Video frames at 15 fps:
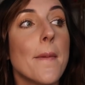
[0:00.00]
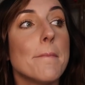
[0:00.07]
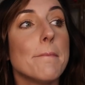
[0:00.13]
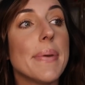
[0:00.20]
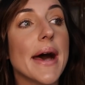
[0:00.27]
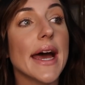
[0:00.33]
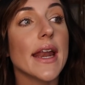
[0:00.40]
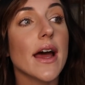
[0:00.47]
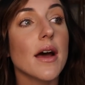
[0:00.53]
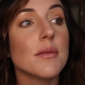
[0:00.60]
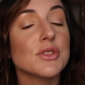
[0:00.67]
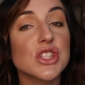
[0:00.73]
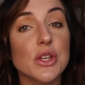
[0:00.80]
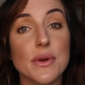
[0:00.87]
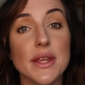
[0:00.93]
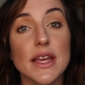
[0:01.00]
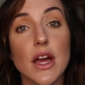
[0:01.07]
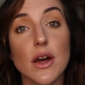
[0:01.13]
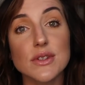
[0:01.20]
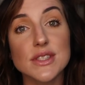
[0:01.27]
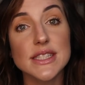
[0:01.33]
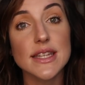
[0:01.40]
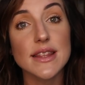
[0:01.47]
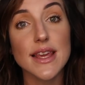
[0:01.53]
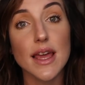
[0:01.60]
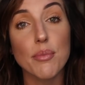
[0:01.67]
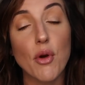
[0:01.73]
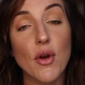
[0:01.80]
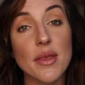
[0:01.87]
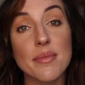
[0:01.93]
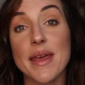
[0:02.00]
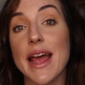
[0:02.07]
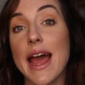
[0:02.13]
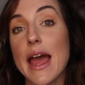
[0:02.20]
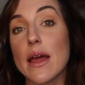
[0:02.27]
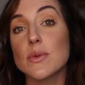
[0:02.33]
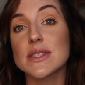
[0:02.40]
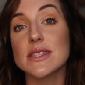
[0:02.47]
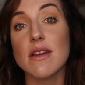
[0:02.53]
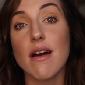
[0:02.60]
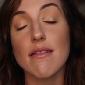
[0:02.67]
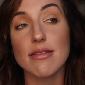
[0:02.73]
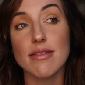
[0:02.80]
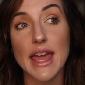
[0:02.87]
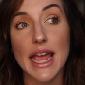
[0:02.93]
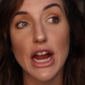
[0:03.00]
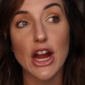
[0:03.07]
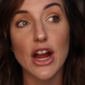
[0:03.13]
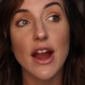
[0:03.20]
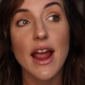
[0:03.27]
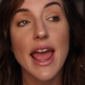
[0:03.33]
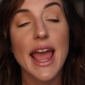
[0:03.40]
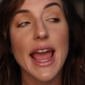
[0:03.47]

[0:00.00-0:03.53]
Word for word: But um, so he goes to the appointment. I was not there.